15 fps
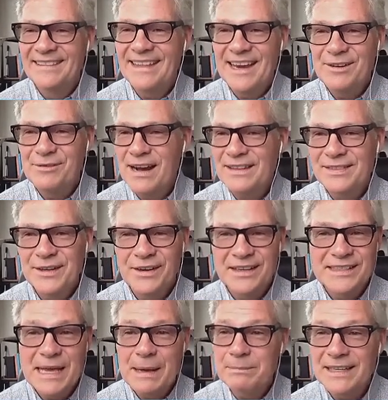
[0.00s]
write their
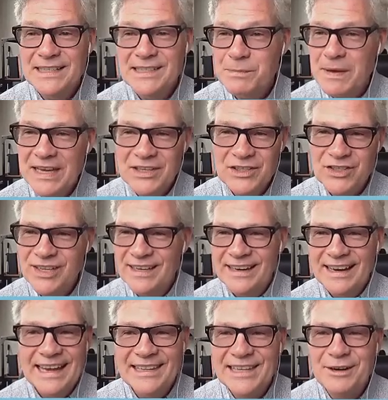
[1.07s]
acceptance speech
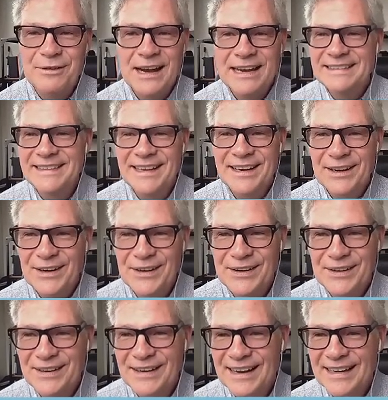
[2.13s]
and they write
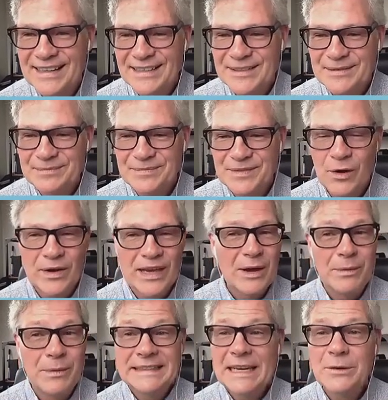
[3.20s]
their okay,
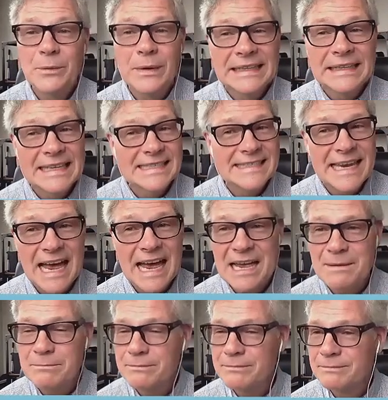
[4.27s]
we didn't win this
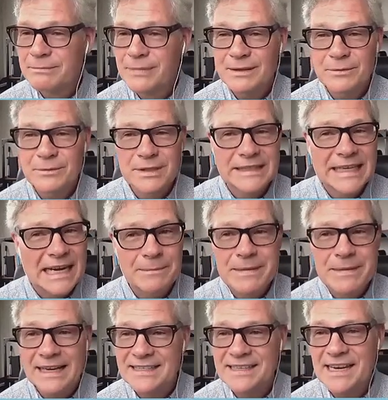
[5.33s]
time, but we'll get them
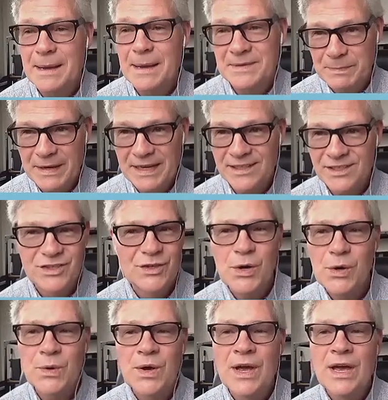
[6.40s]
next time speech.
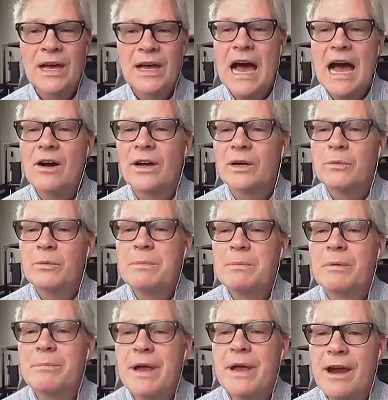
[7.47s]
So how can we
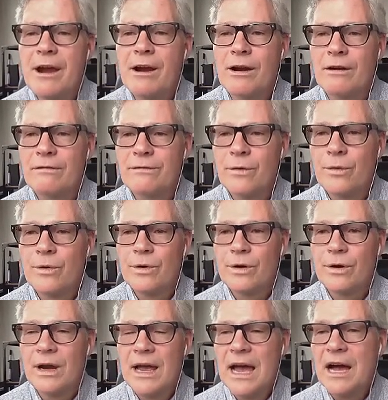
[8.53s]
prepare
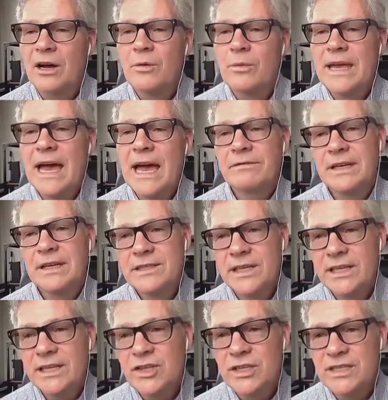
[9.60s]
for? How can we have
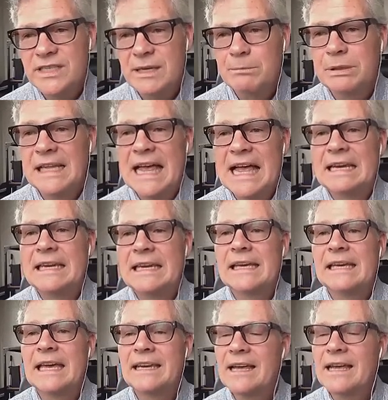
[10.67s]
contingency
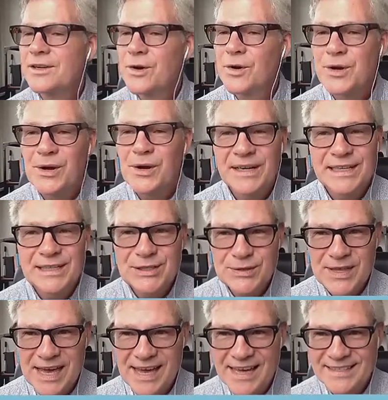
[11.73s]
planning? And I know you already do
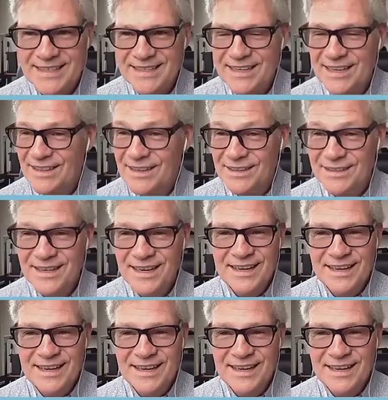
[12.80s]
that, and